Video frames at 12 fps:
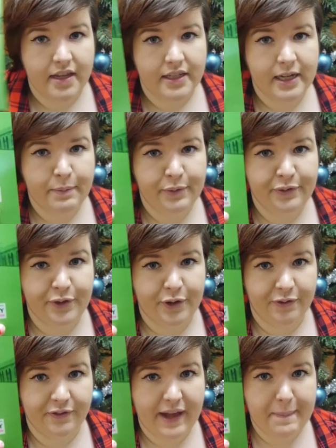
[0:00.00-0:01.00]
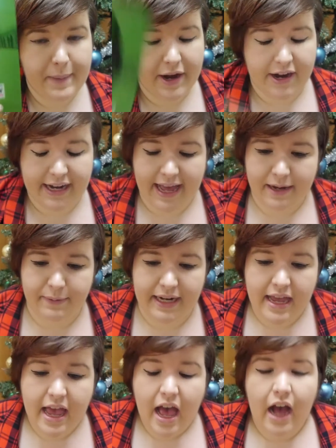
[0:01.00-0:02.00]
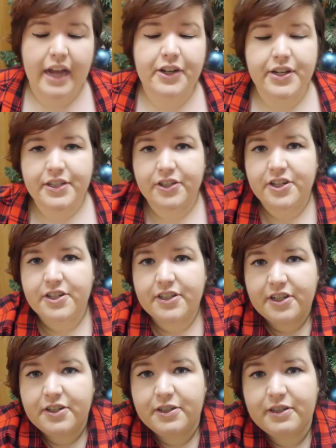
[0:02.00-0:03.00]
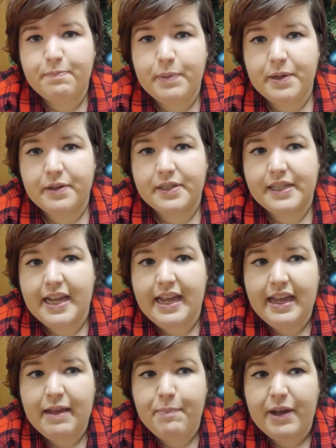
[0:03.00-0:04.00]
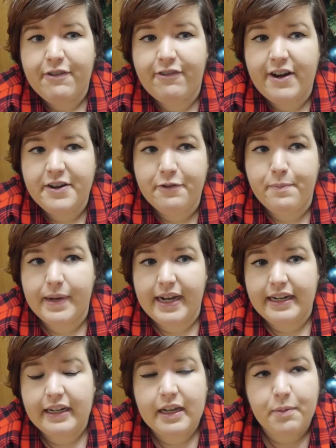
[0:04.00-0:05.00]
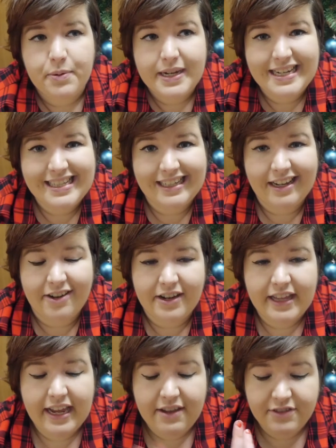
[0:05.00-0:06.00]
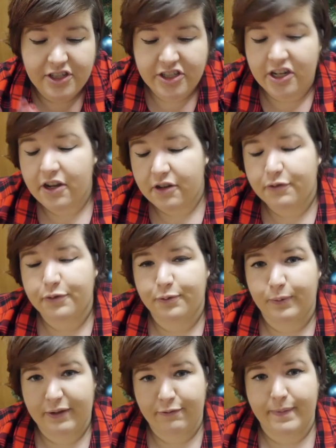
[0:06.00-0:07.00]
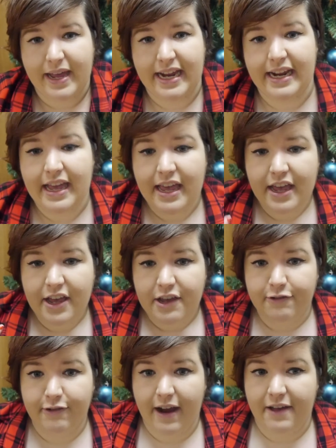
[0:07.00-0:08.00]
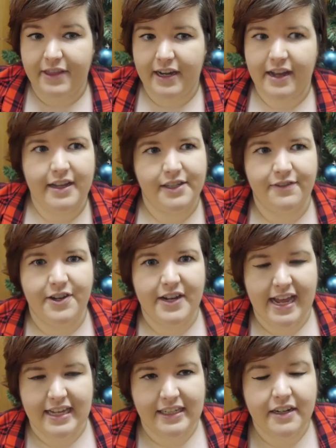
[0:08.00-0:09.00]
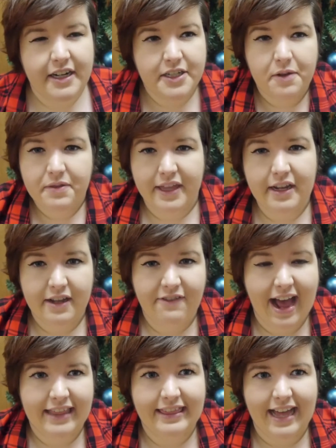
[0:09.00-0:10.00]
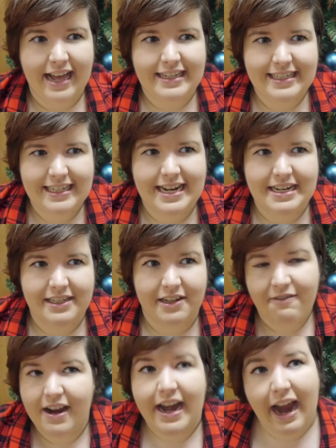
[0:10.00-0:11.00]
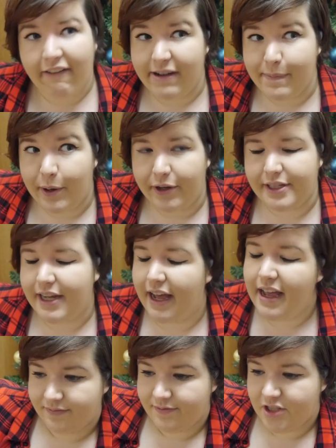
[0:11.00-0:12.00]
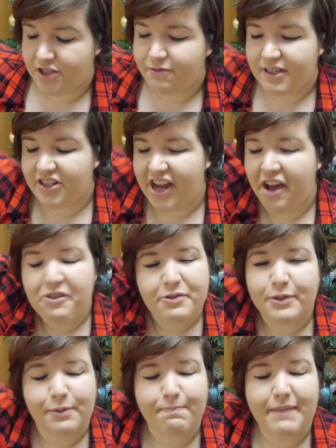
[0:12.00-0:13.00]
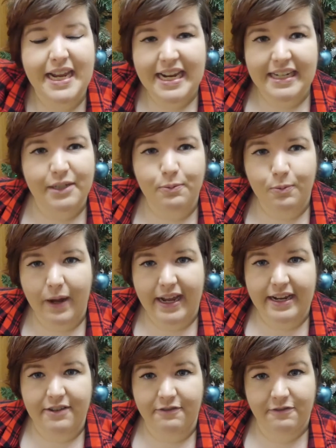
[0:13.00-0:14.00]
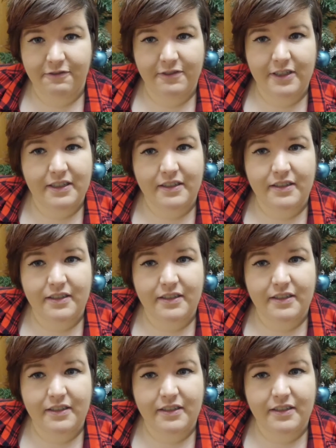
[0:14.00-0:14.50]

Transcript: So number 4, Vampire Academy. I got introduced to those books by a friend of mine a couple years ago, and they have stuck with me throughout the last few years, and I don't think I've had that since I read Harry Potter. Just Rochelle Mead's way of